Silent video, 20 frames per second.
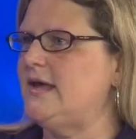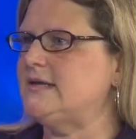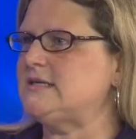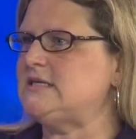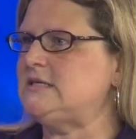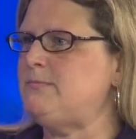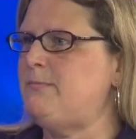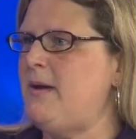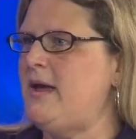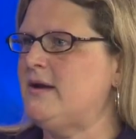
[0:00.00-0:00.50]

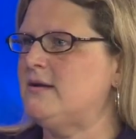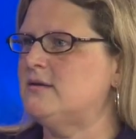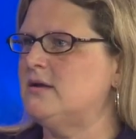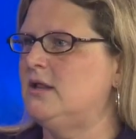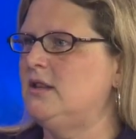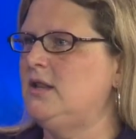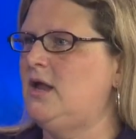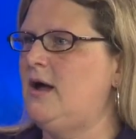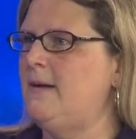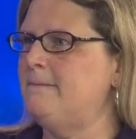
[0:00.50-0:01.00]
expect
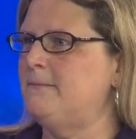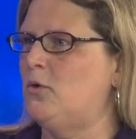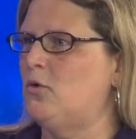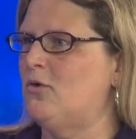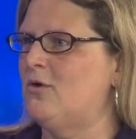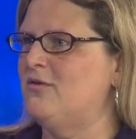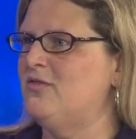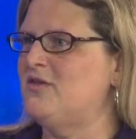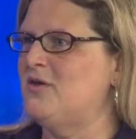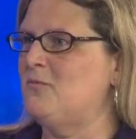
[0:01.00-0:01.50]
a lot
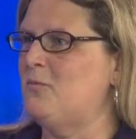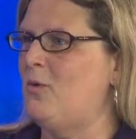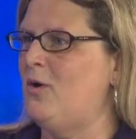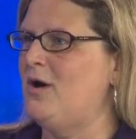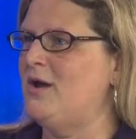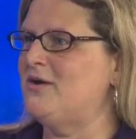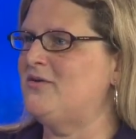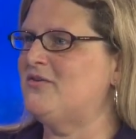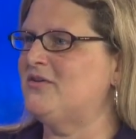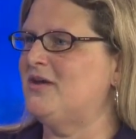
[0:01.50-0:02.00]
more than
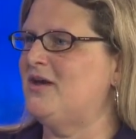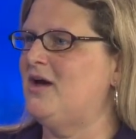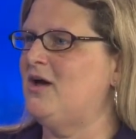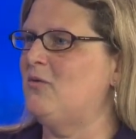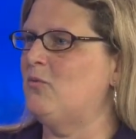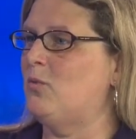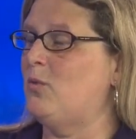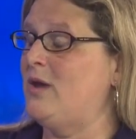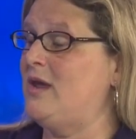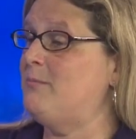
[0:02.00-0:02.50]
what uh,
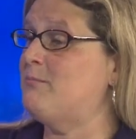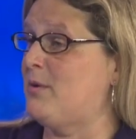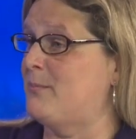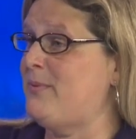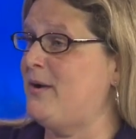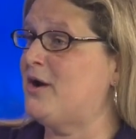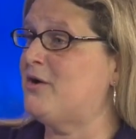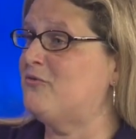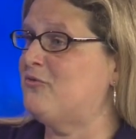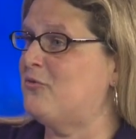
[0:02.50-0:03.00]
we
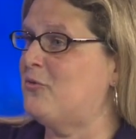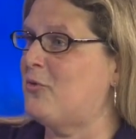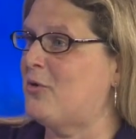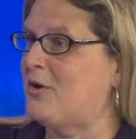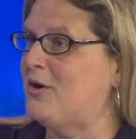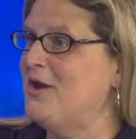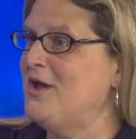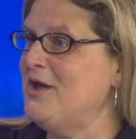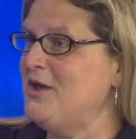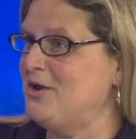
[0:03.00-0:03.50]
prepared
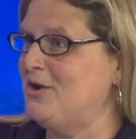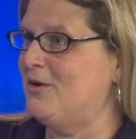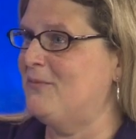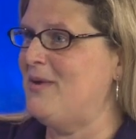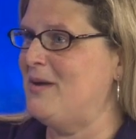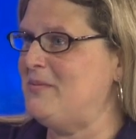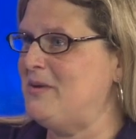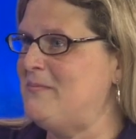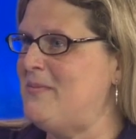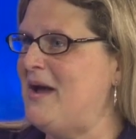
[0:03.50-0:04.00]
for. You know,
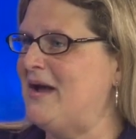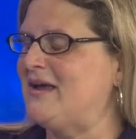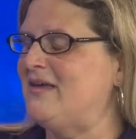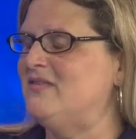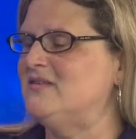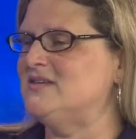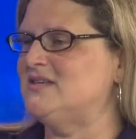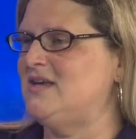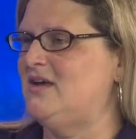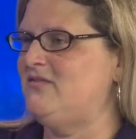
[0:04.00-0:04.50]
maybe back
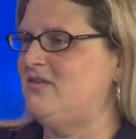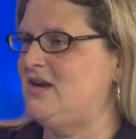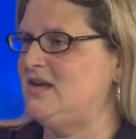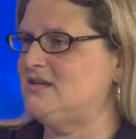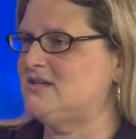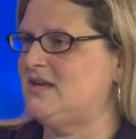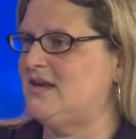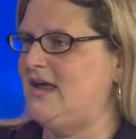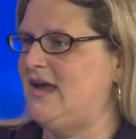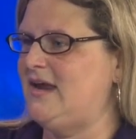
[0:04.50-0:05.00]
in the
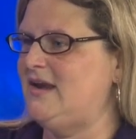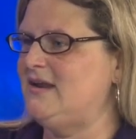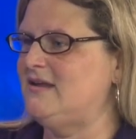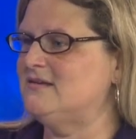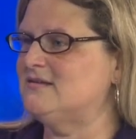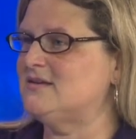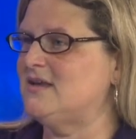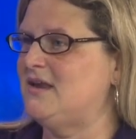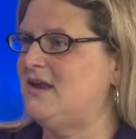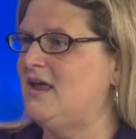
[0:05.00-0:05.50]
70s and
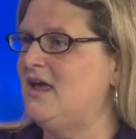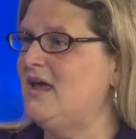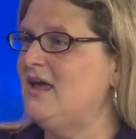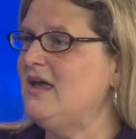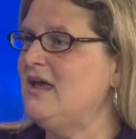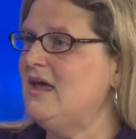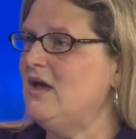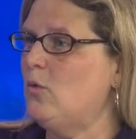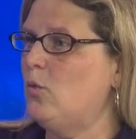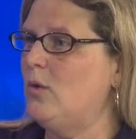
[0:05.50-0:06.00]
80s, and
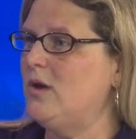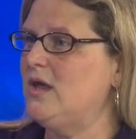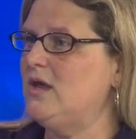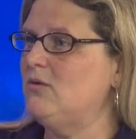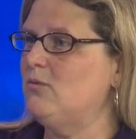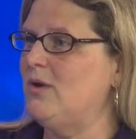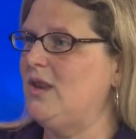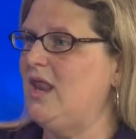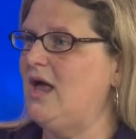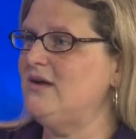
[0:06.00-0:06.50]

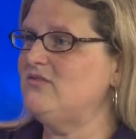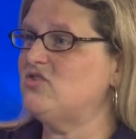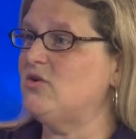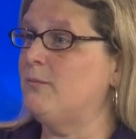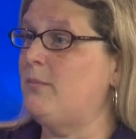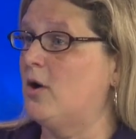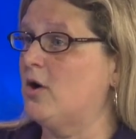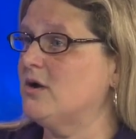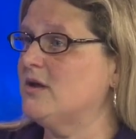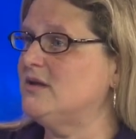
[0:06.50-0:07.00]
we, we like to
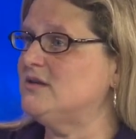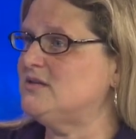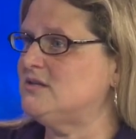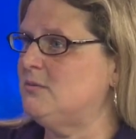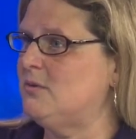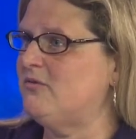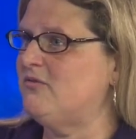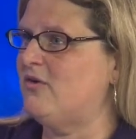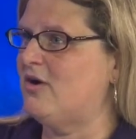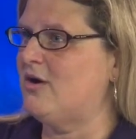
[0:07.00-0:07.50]
market
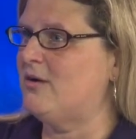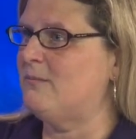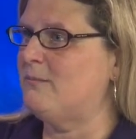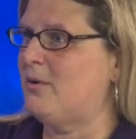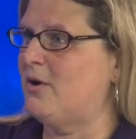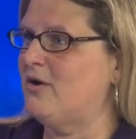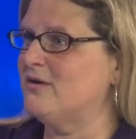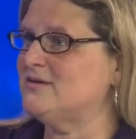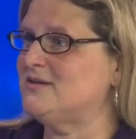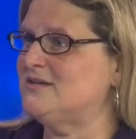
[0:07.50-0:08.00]
some of our
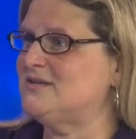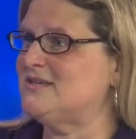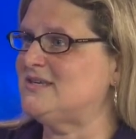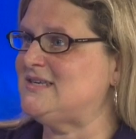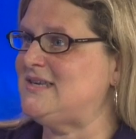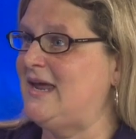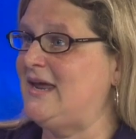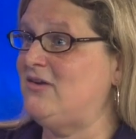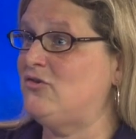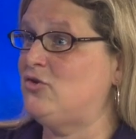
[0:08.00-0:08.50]
parks as a
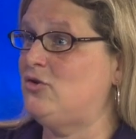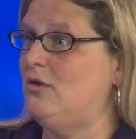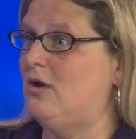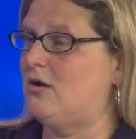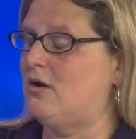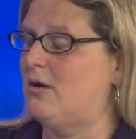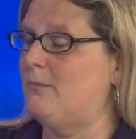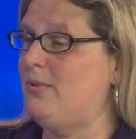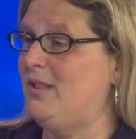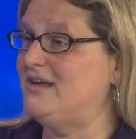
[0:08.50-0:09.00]
state
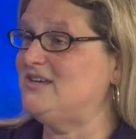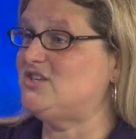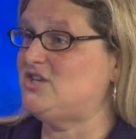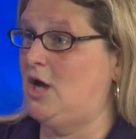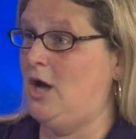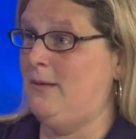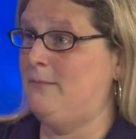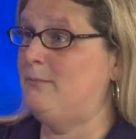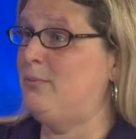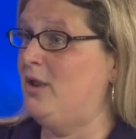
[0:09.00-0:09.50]
or a place
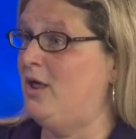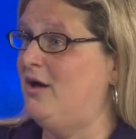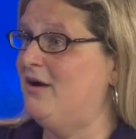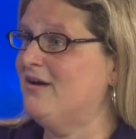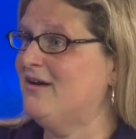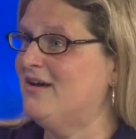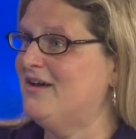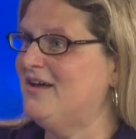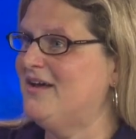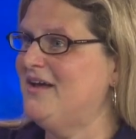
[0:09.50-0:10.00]
to
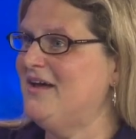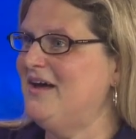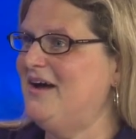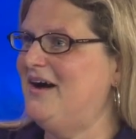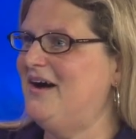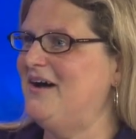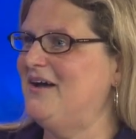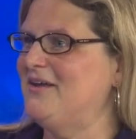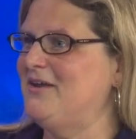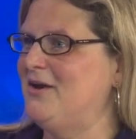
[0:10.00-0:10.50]
unplug.
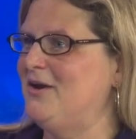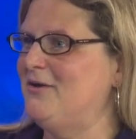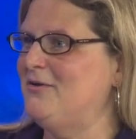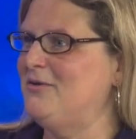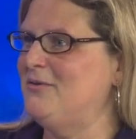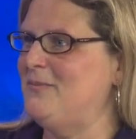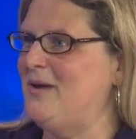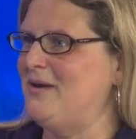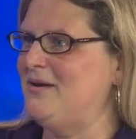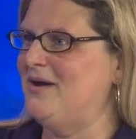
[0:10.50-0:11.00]
Uh, you know,
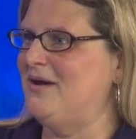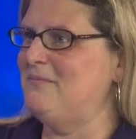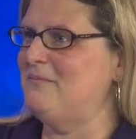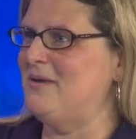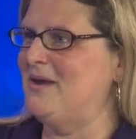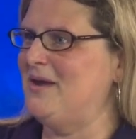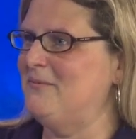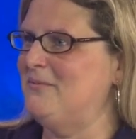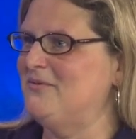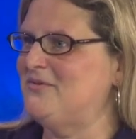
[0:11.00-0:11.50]
you may not
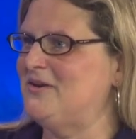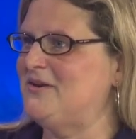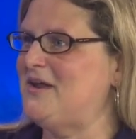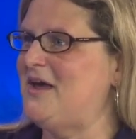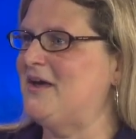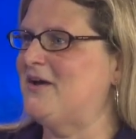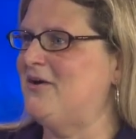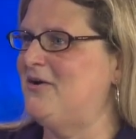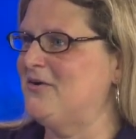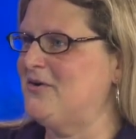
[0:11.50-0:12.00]
be able to
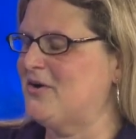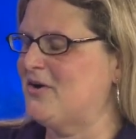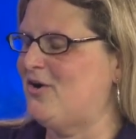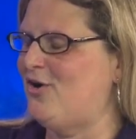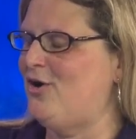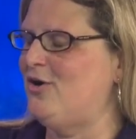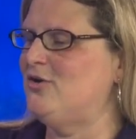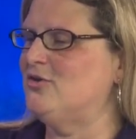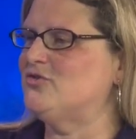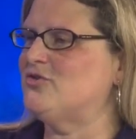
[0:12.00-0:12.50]
take all your
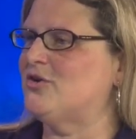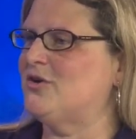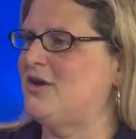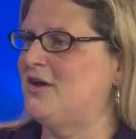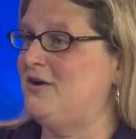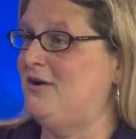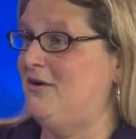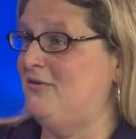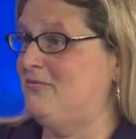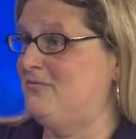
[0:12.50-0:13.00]
calls or
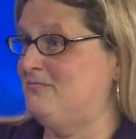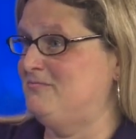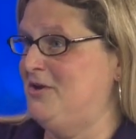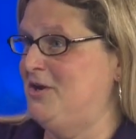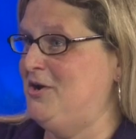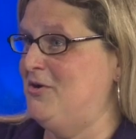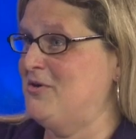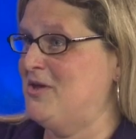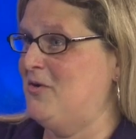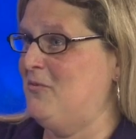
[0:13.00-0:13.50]
get off,
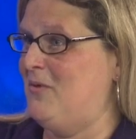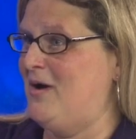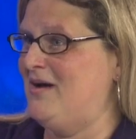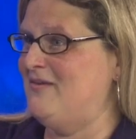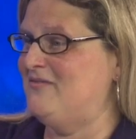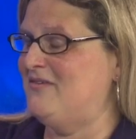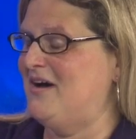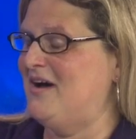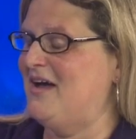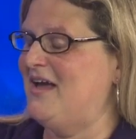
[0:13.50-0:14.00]
you know, get
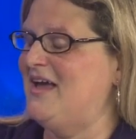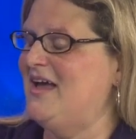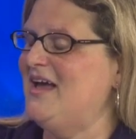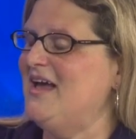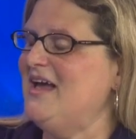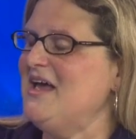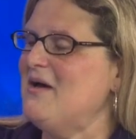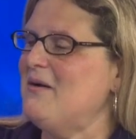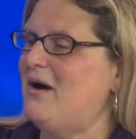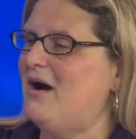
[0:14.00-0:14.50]
Wi-Fi.
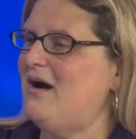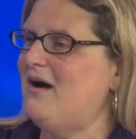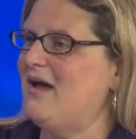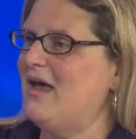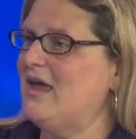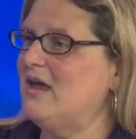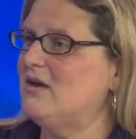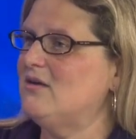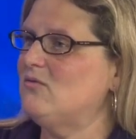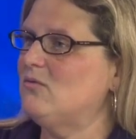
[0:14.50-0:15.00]
Uh,
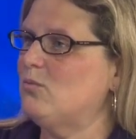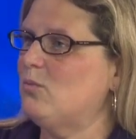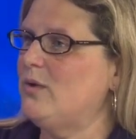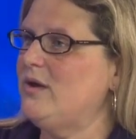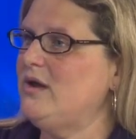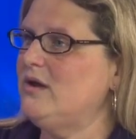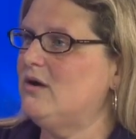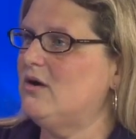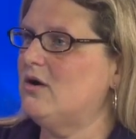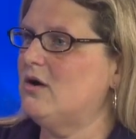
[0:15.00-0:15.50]
and
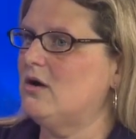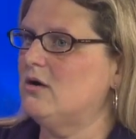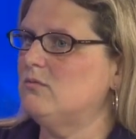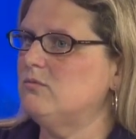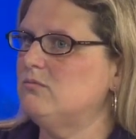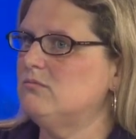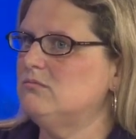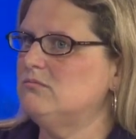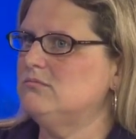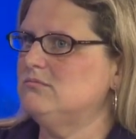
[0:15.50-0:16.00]
we are
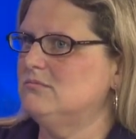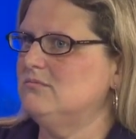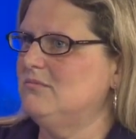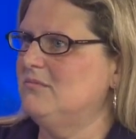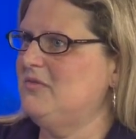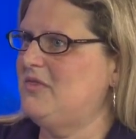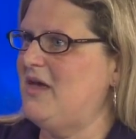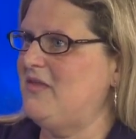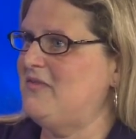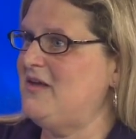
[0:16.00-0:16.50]

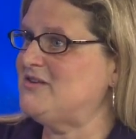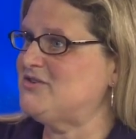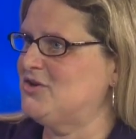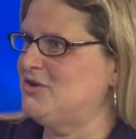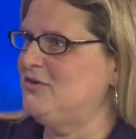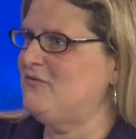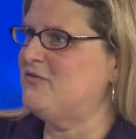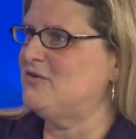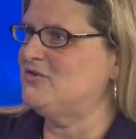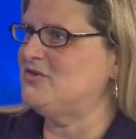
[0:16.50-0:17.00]
th that's
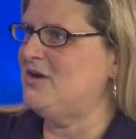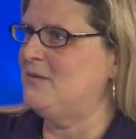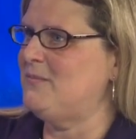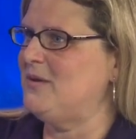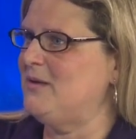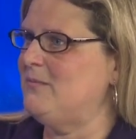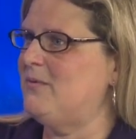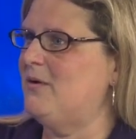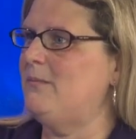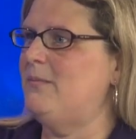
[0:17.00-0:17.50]
good for some
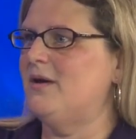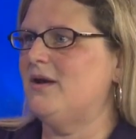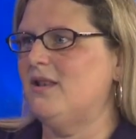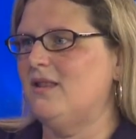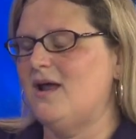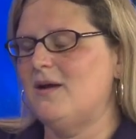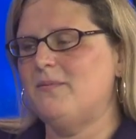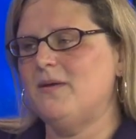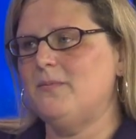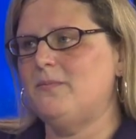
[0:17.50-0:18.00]
people, but a
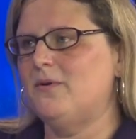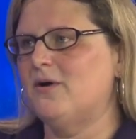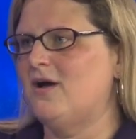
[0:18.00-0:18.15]
lot of people